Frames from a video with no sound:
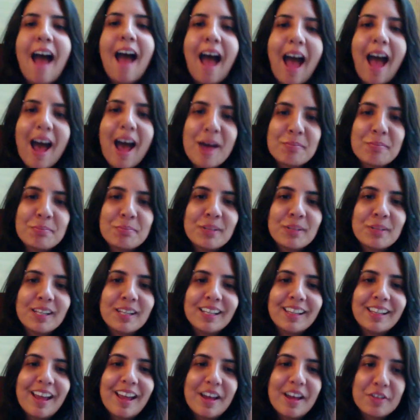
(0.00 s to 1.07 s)

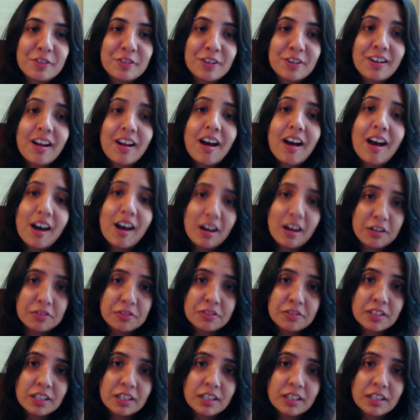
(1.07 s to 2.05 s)
happily ever after.